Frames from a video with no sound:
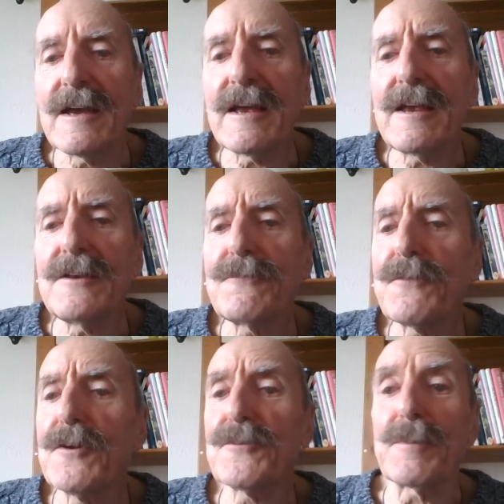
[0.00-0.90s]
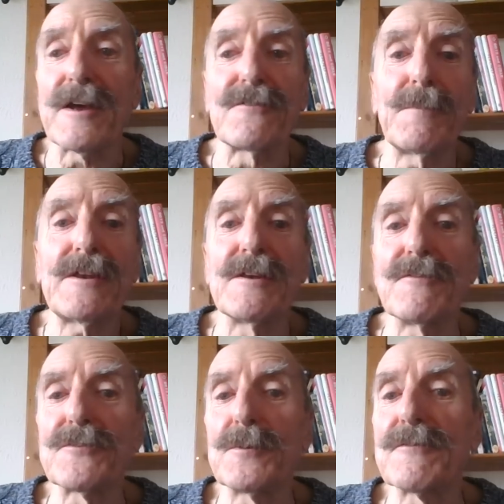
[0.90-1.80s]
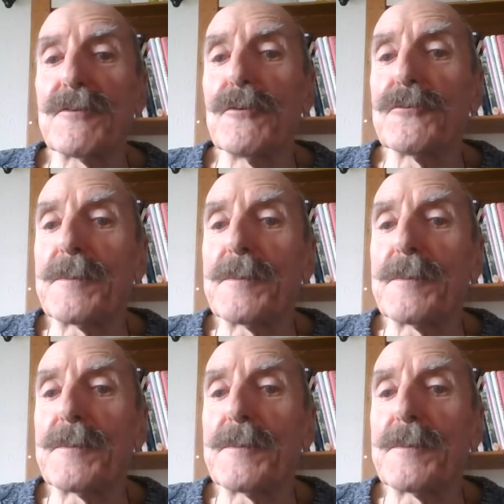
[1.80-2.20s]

In the first place, many of us will, of course,